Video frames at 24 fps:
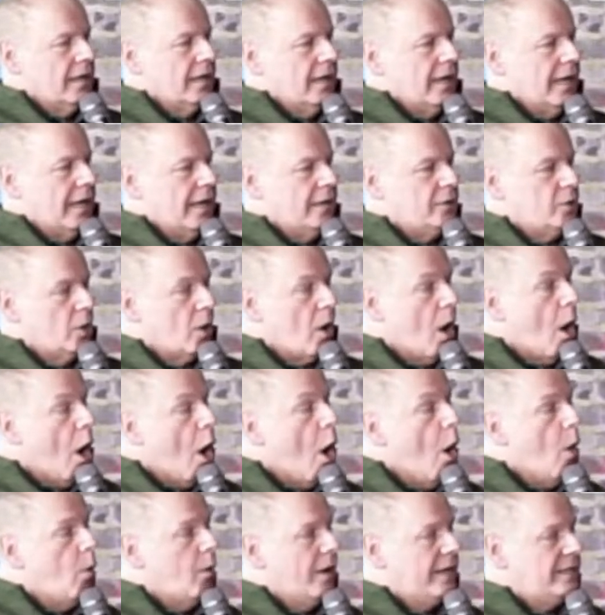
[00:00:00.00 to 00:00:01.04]
And you're
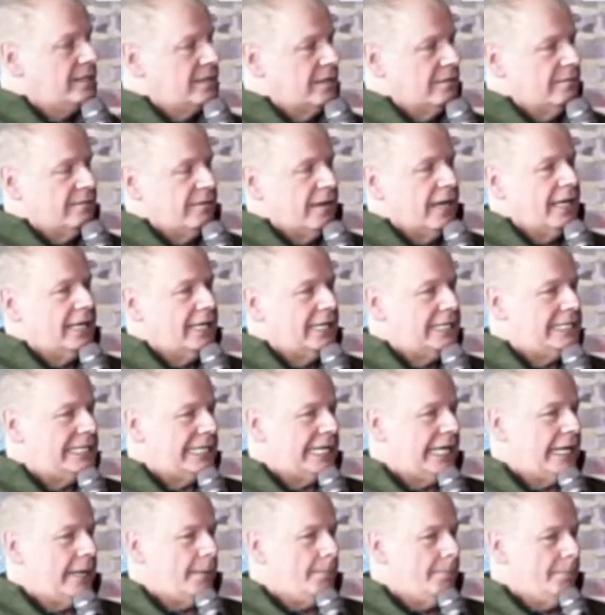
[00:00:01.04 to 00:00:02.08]
always invited to
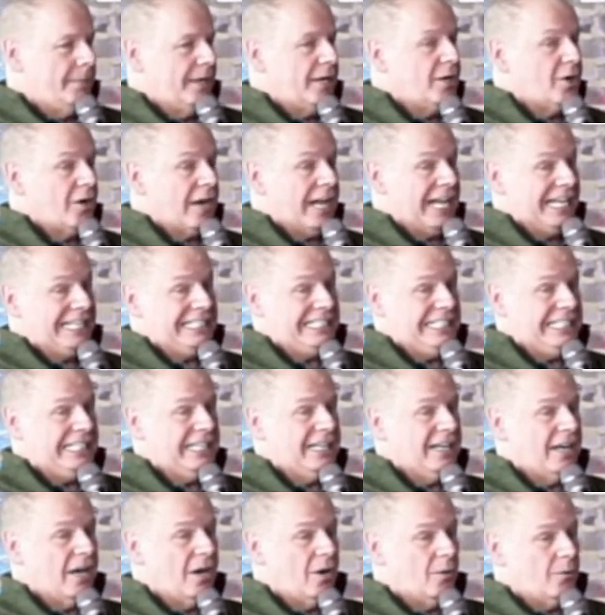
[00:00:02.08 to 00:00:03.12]
get a bigger
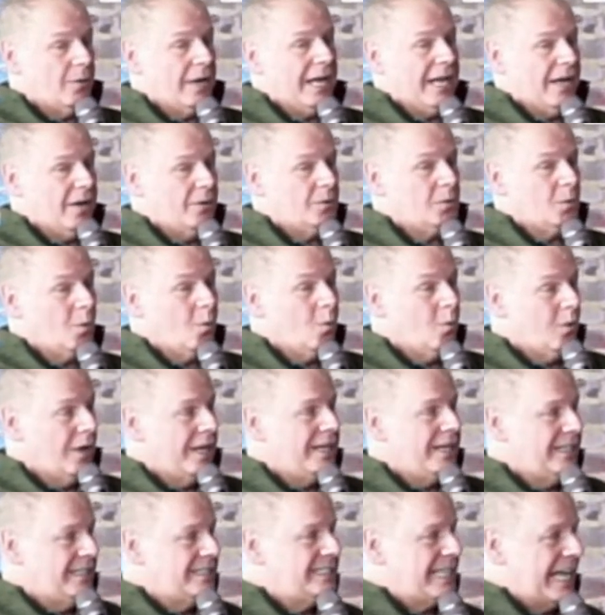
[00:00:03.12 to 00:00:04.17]
idea around what
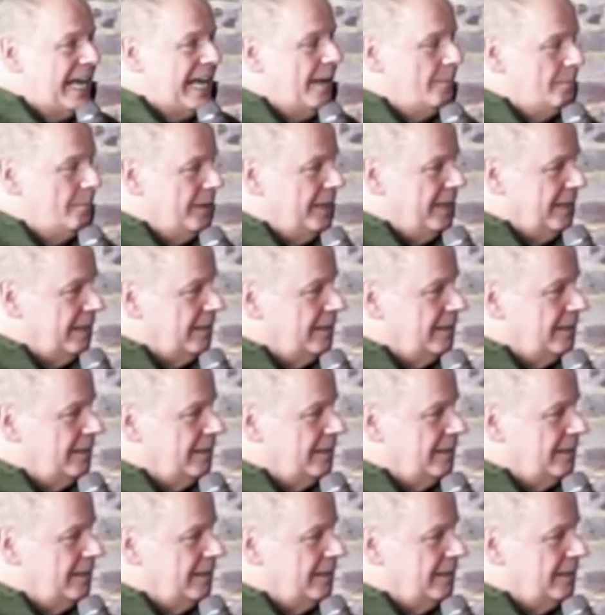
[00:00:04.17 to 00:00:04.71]
is happening.